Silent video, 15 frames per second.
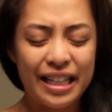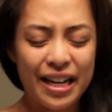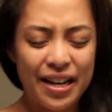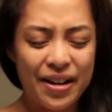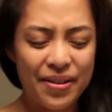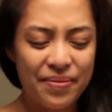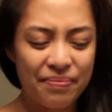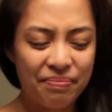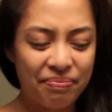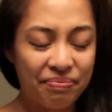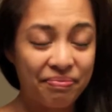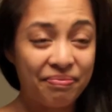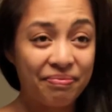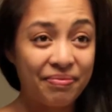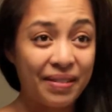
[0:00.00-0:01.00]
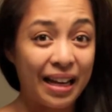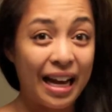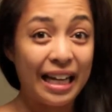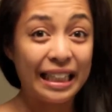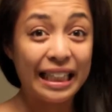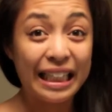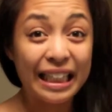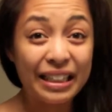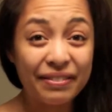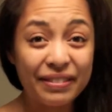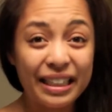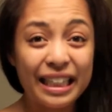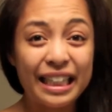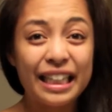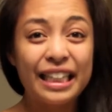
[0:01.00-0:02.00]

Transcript: uneven